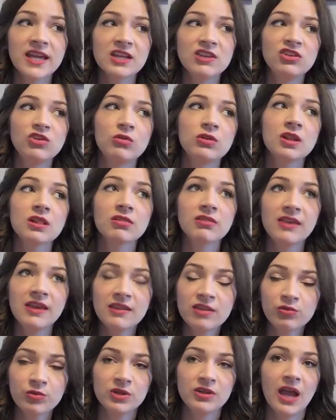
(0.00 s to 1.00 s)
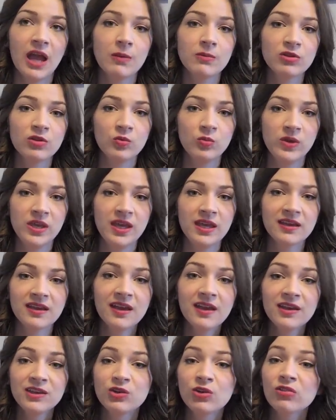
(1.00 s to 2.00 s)
I can do it at least 3 times a week,
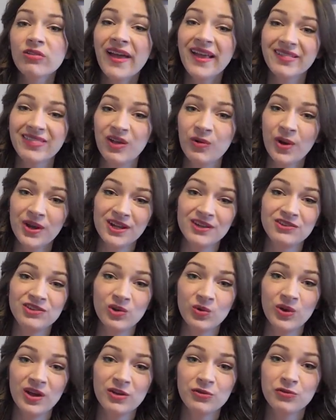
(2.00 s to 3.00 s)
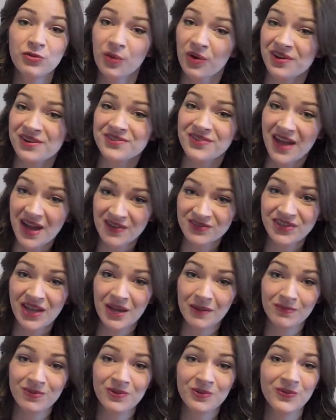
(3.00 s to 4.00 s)
you'll likely want to do it 4 or 5
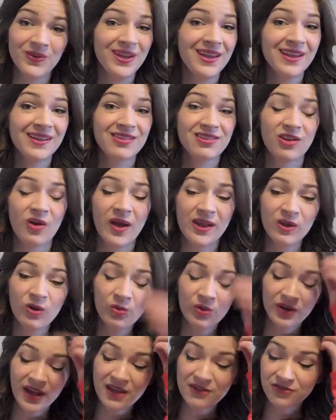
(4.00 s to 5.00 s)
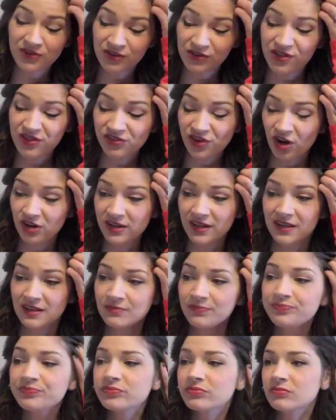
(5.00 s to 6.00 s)
times a week. So I know when I first
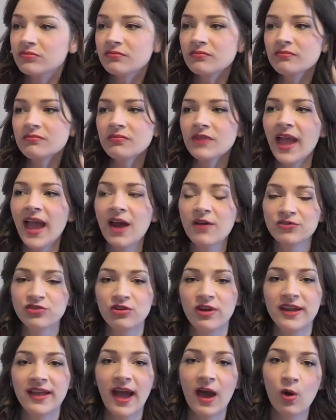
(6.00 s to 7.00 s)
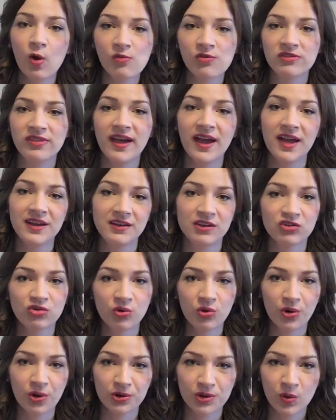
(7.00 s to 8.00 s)
started, after I got over that
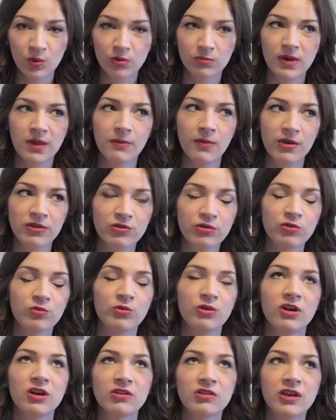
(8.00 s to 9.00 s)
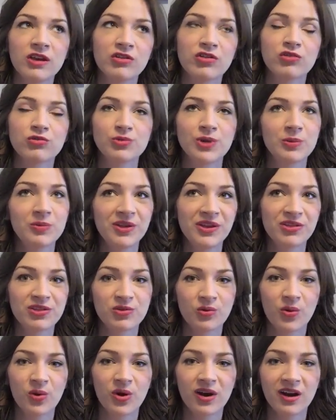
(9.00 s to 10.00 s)
initial hurdle where my muscles were extremely
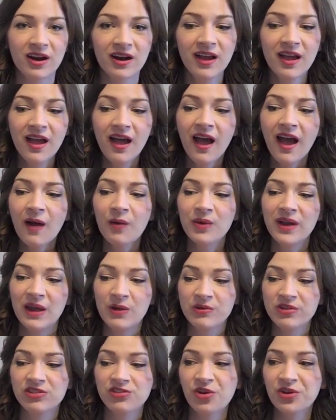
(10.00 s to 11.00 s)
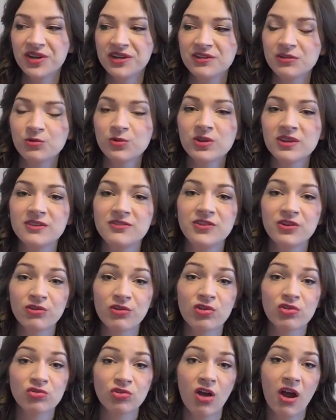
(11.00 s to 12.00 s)
sore, when I was starting to really feel
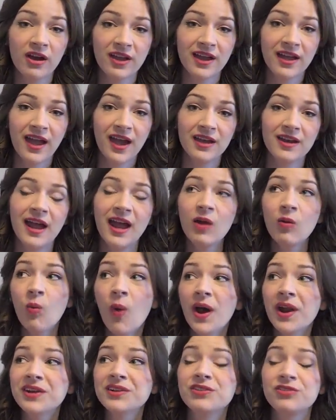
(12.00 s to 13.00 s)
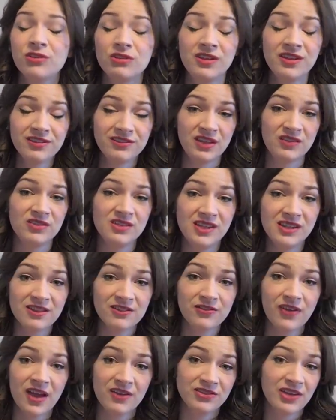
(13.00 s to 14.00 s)
strong again, I wanted to do these
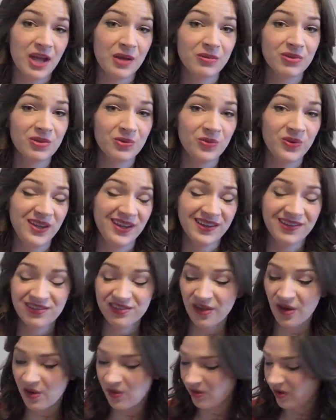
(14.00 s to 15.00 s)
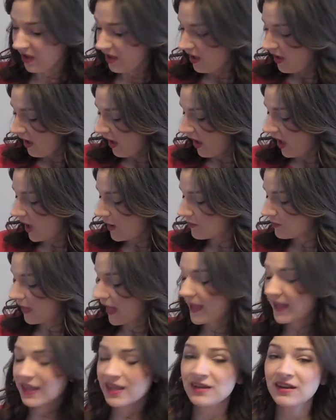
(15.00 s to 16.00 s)
DVDs 5 times a week. So
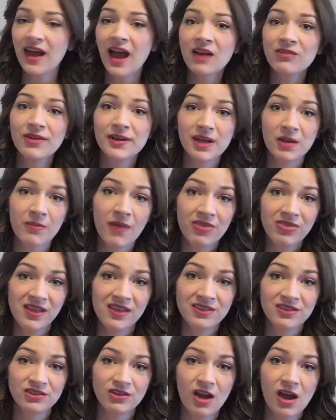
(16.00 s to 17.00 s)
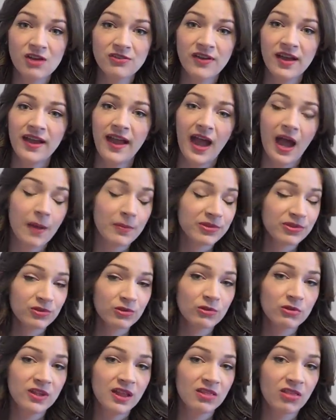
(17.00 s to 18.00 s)
I cannot recommend these enough. I
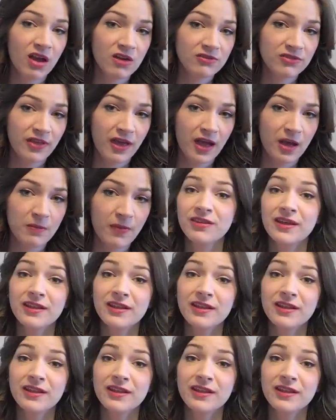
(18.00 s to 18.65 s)
absolutely love them.